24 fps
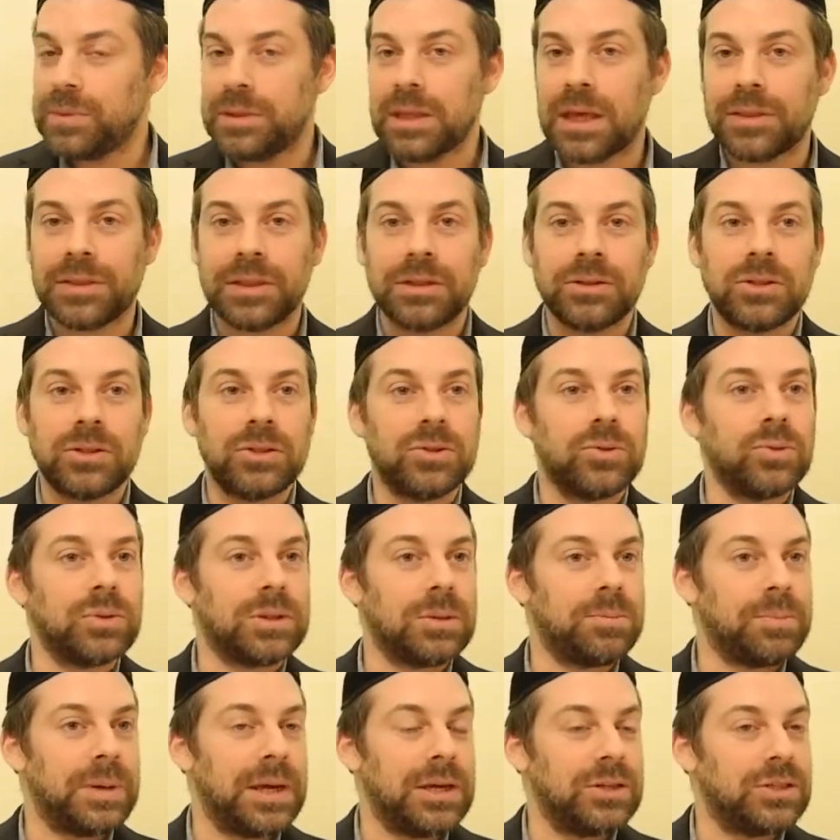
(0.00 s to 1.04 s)
Nothing to do with
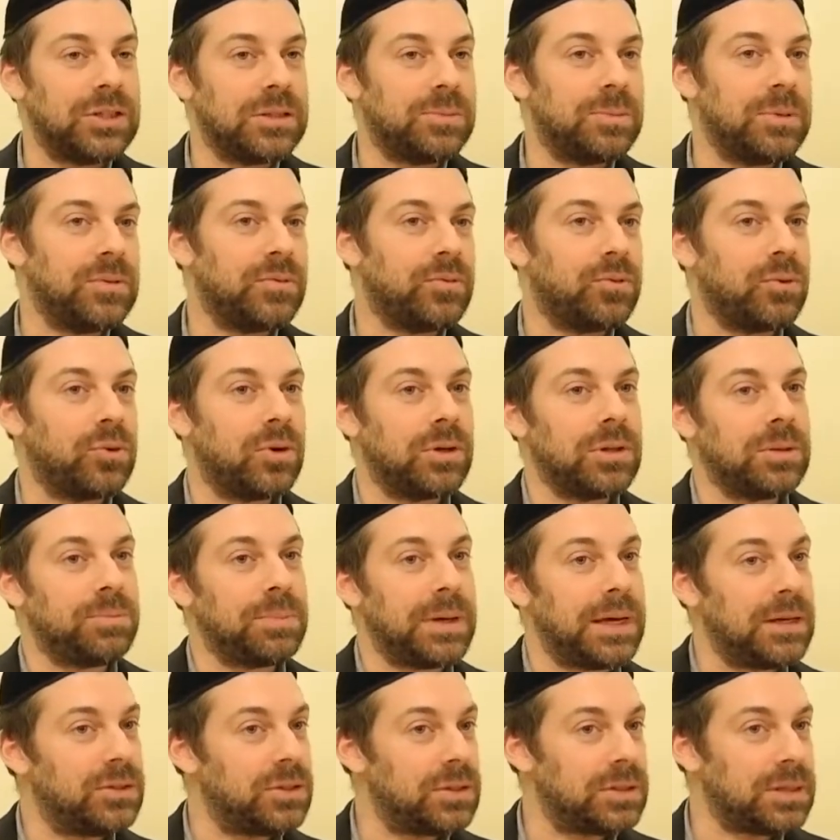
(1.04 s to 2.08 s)
the pages before and the
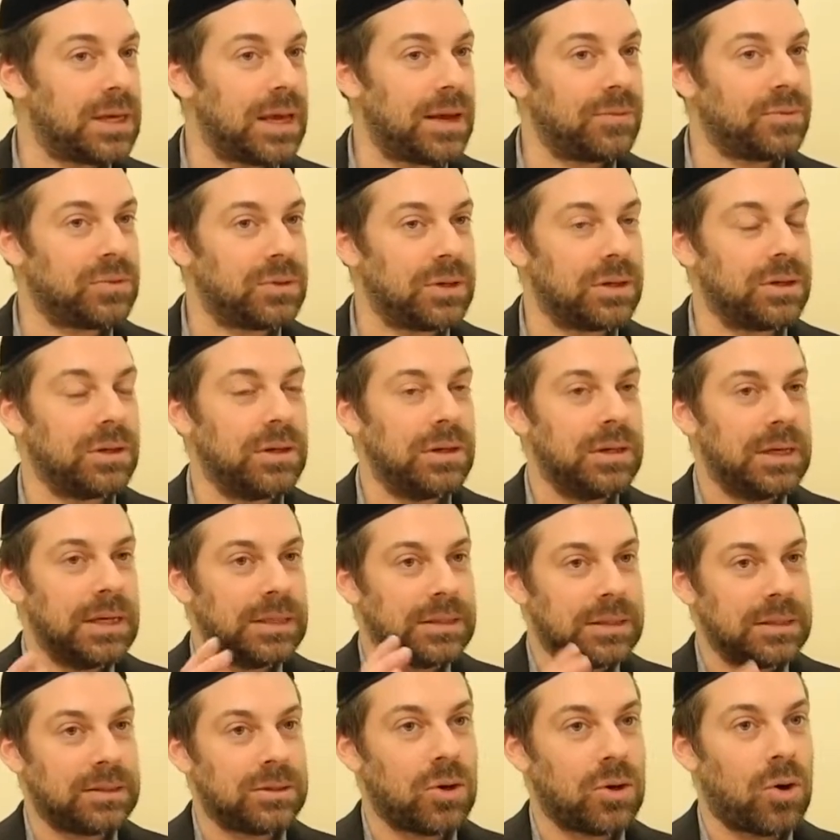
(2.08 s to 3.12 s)
pages after.
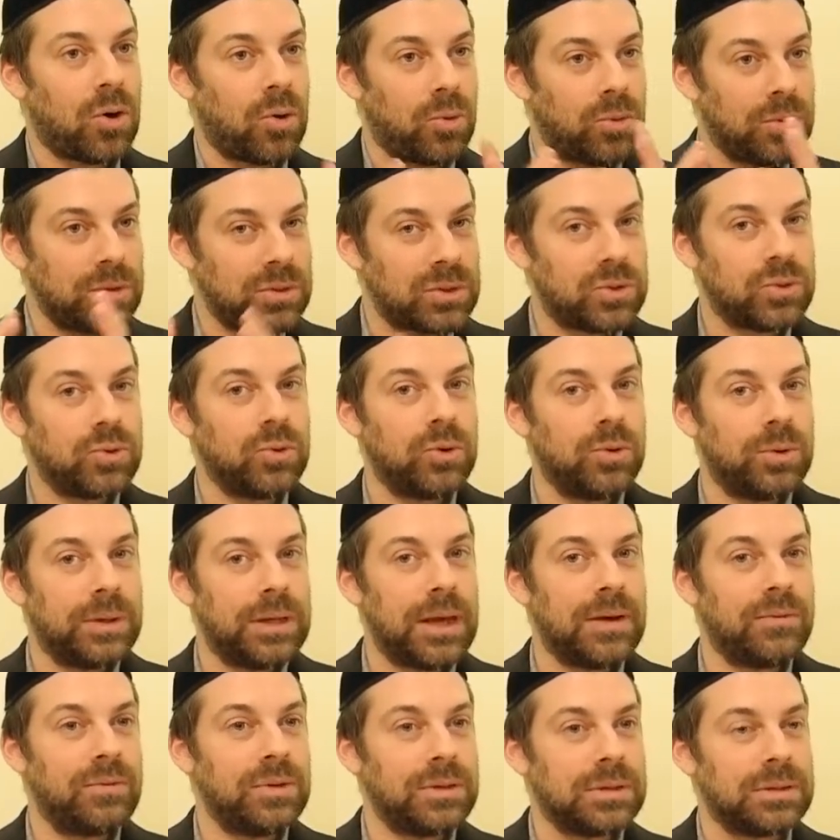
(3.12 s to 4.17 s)
It's own story.
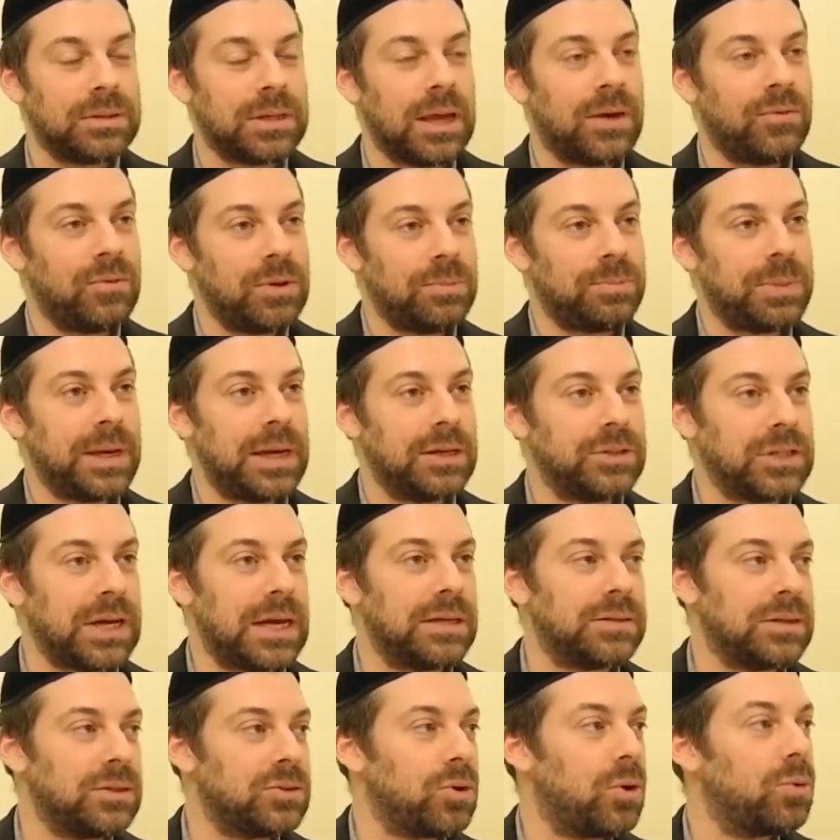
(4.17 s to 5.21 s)
Every page
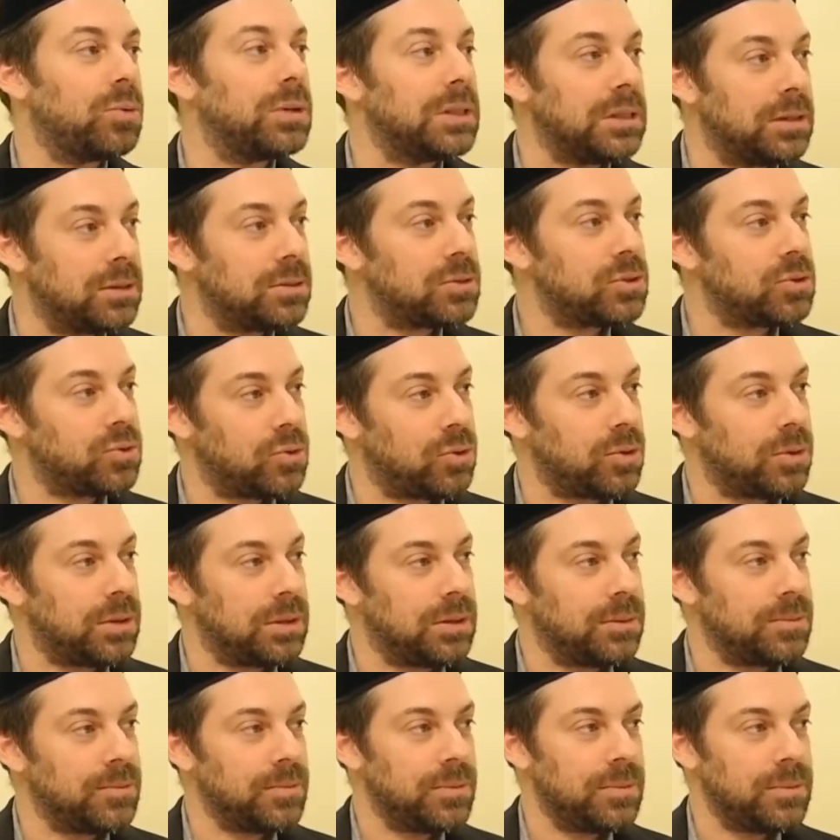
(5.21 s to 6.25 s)
has its own little story.